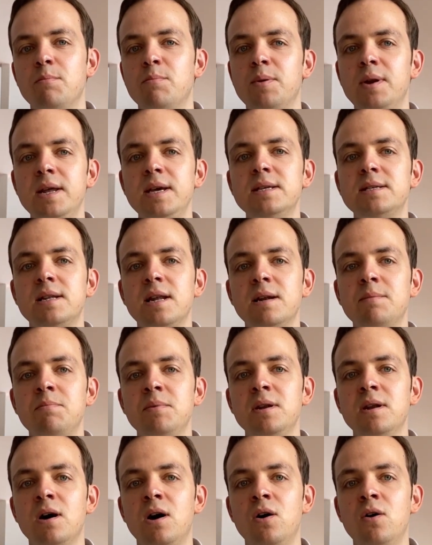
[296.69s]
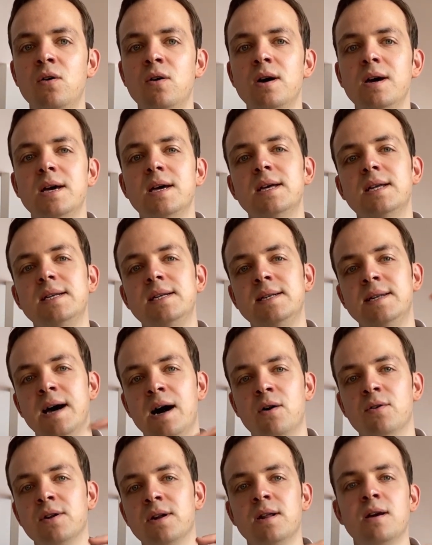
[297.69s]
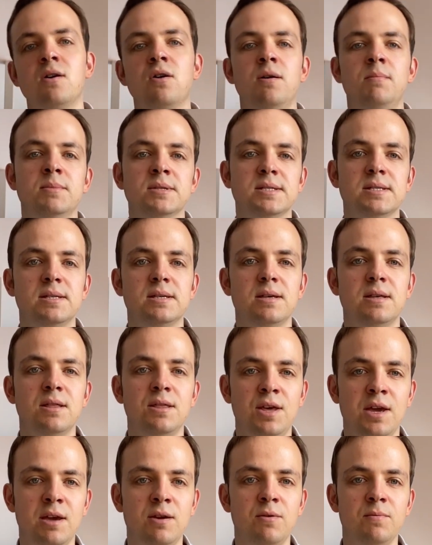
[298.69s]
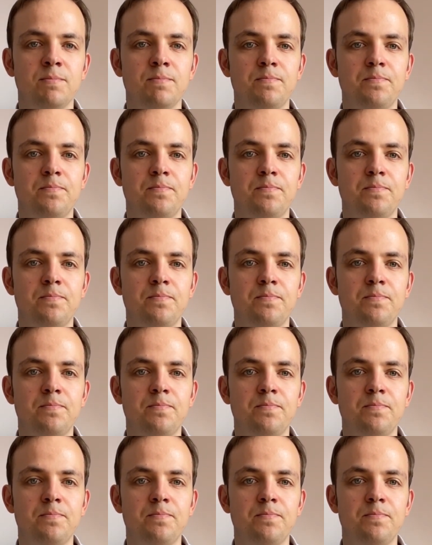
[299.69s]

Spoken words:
Please let me know down in the comments. Thank you.